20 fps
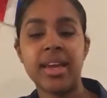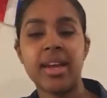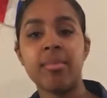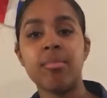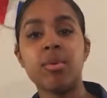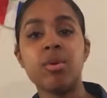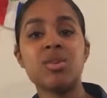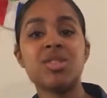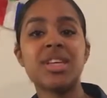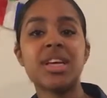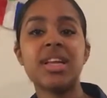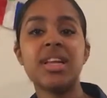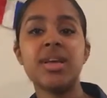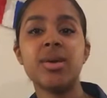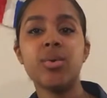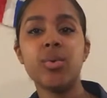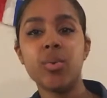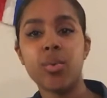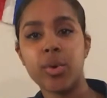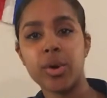in a
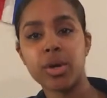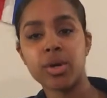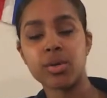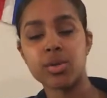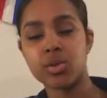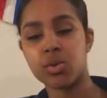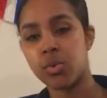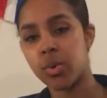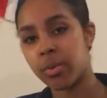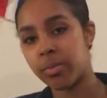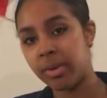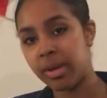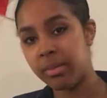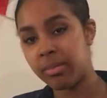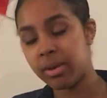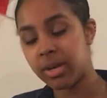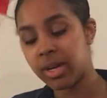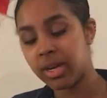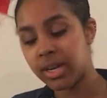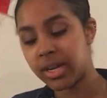multilingual world or being
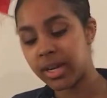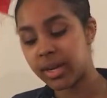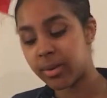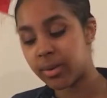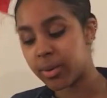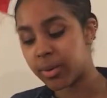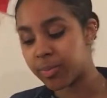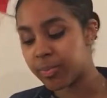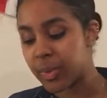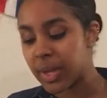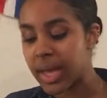monolingual,